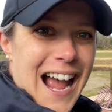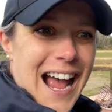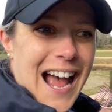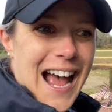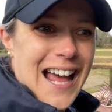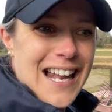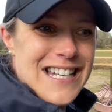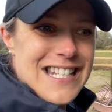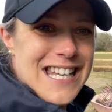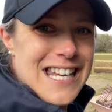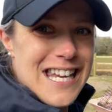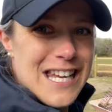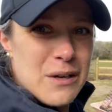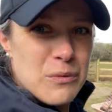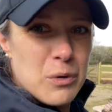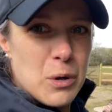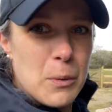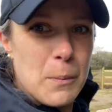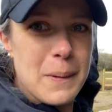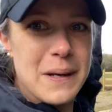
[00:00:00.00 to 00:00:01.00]
And he
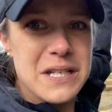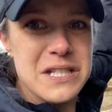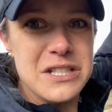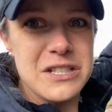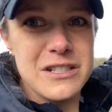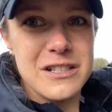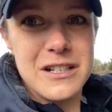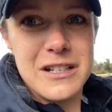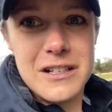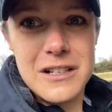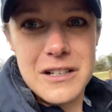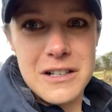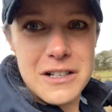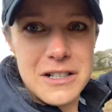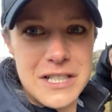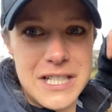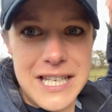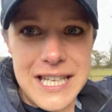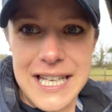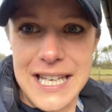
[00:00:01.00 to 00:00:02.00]
will be
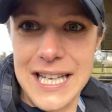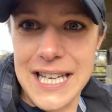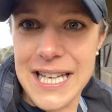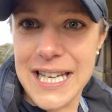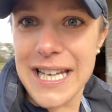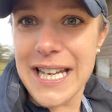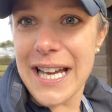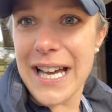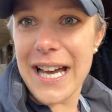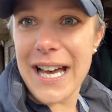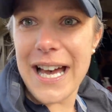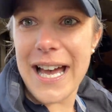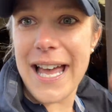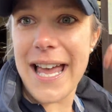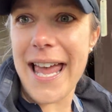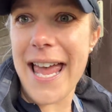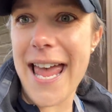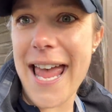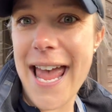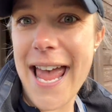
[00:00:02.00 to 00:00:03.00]
stood here
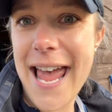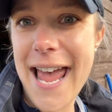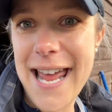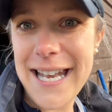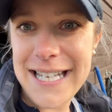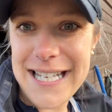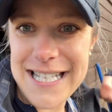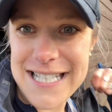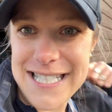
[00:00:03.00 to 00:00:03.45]
any